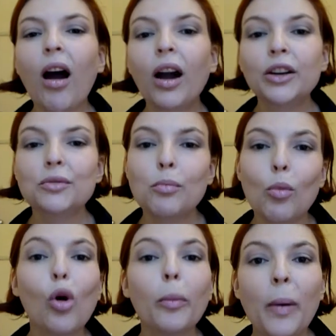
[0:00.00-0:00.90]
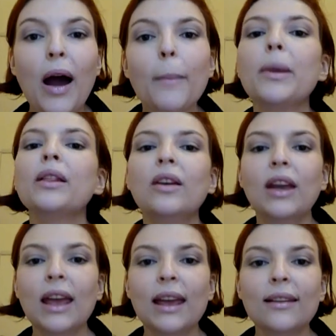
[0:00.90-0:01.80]
aren't more
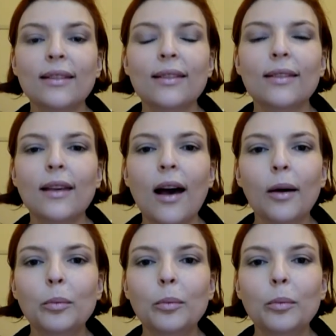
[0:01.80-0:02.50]
popular is